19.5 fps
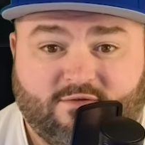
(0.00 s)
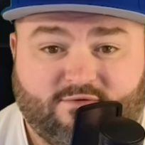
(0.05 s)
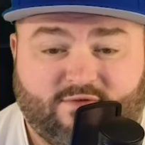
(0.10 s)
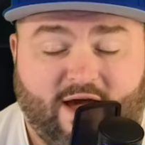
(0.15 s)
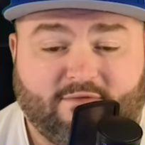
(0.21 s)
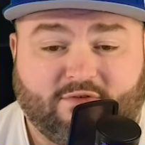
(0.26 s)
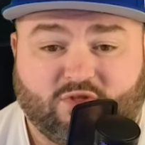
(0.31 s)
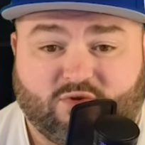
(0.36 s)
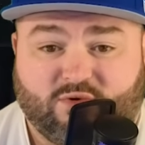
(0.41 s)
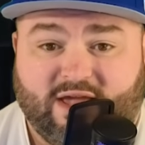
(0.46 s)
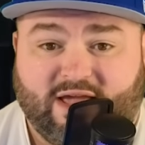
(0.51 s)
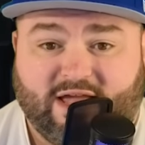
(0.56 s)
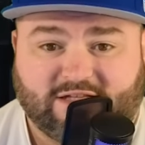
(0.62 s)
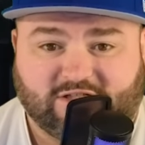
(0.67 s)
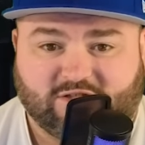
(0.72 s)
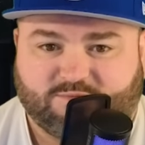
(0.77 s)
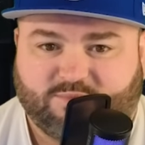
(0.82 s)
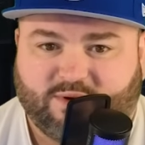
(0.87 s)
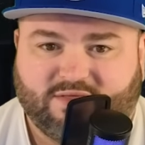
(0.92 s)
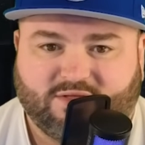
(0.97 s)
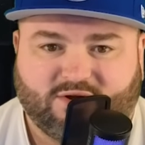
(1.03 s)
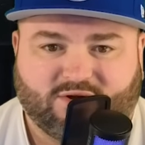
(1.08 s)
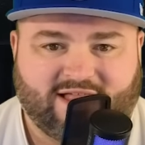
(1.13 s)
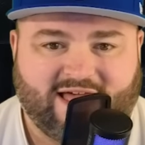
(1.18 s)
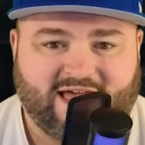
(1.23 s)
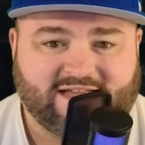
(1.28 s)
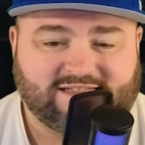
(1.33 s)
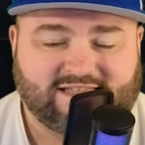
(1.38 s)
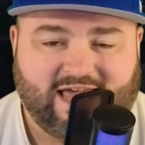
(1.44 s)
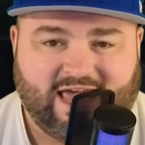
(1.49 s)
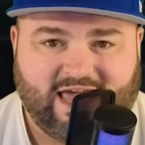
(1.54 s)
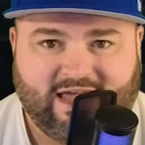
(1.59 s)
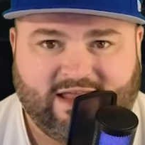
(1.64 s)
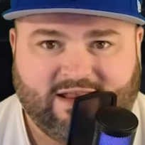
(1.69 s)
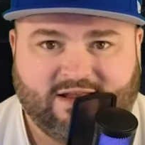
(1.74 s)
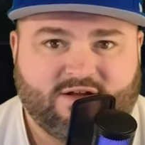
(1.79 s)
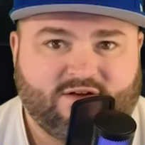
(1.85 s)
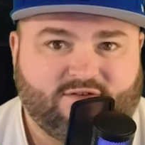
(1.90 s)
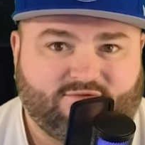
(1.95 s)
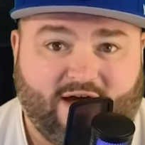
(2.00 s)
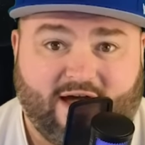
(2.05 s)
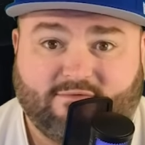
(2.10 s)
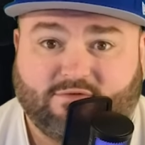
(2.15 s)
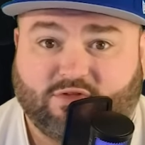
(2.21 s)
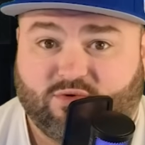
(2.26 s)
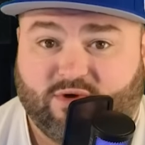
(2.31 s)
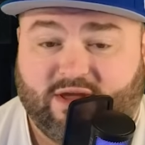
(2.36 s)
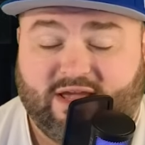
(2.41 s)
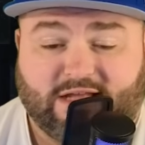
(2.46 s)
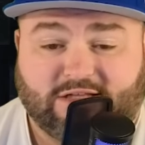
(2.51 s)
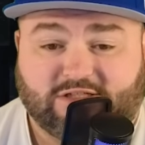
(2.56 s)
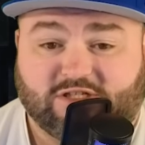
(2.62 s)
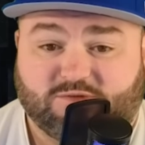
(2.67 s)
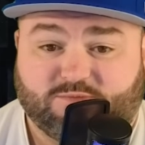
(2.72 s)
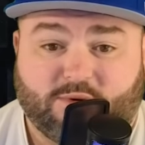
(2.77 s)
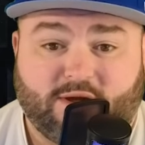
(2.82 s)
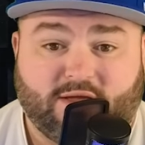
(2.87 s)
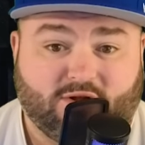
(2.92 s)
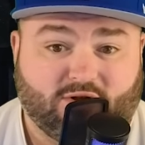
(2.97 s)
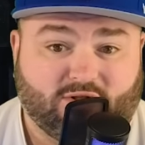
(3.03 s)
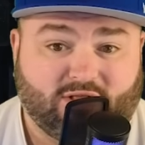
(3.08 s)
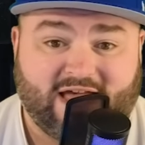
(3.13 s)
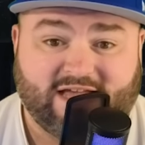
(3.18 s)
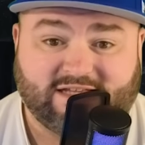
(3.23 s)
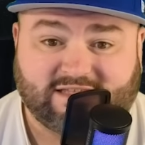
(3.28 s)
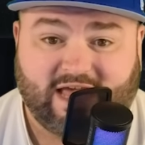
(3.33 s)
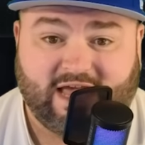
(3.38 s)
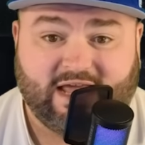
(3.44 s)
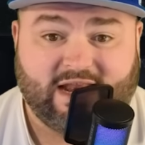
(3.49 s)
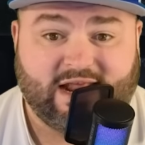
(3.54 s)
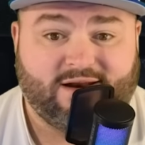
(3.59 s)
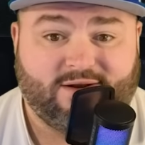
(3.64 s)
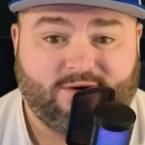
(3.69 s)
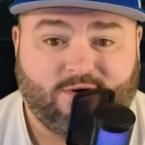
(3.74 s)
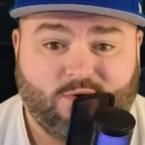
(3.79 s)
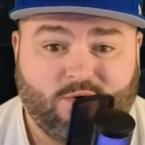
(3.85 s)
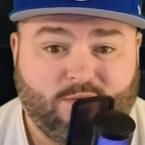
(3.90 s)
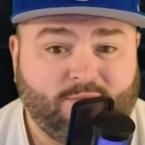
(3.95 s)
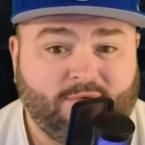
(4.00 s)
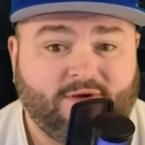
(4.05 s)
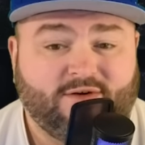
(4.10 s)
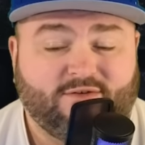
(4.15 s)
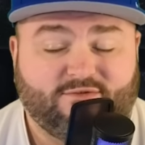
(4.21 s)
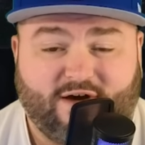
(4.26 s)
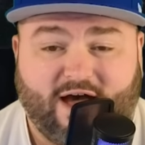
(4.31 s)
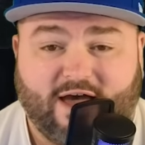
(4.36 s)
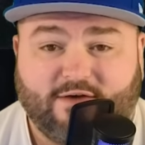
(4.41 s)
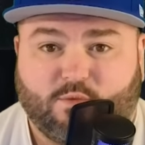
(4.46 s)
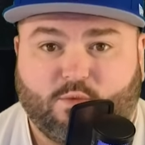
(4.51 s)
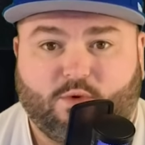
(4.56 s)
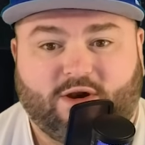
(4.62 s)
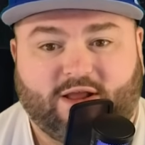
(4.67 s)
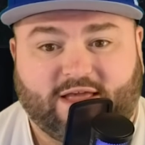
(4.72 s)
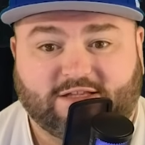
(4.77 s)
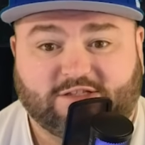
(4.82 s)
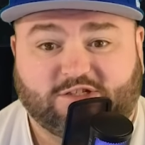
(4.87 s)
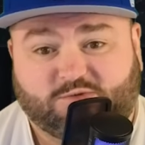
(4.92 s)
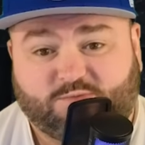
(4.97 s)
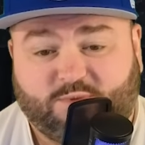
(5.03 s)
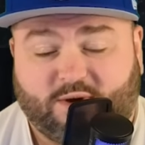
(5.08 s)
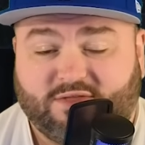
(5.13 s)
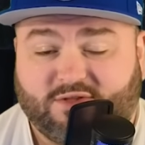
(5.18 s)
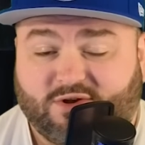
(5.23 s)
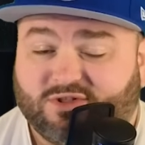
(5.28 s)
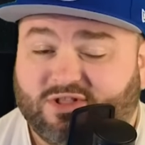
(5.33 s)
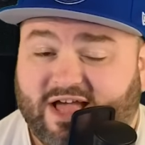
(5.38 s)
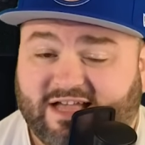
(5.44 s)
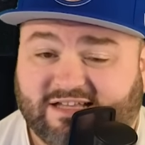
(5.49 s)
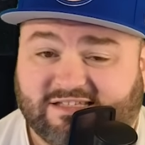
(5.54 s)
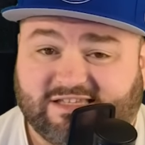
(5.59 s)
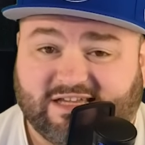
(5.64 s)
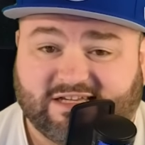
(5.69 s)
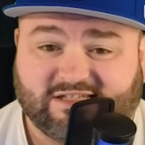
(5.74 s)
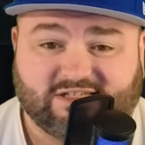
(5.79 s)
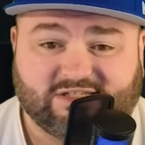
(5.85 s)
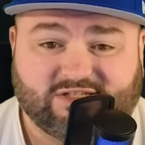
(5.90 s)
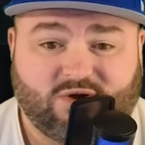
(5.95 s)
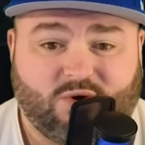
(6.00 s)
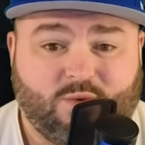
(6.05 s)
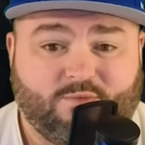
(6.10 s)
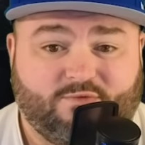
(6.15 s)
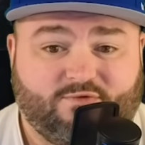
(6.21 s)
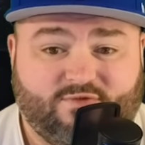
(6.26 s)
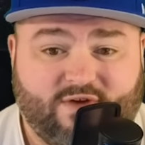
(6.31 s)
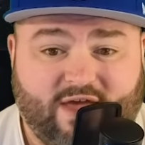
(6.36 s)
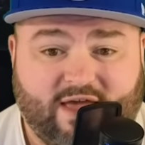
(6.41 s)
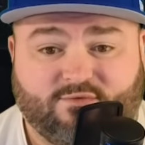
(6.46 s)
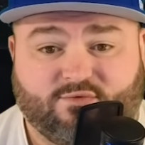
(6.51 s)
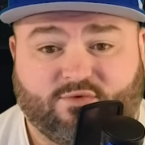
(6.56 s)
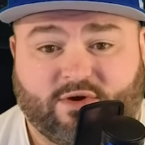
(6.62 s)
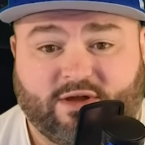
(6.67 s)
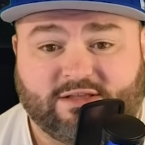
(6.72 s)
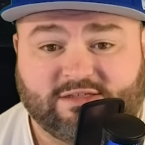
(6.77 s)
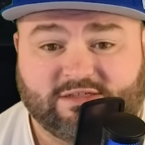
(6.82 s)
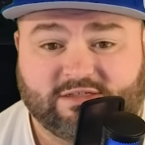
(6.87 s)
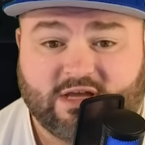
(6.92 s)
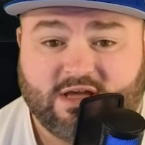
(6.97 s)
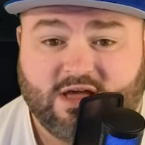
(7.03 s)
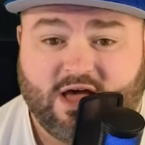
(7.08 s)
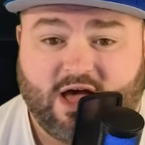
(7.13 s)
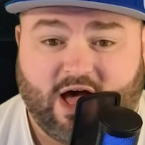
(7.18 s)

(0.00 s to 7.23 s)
5-3 against the spread in their last 8, 5-3 against the spread in their last 8 at home, 5-1 against the spread in their last 6 as home favorites.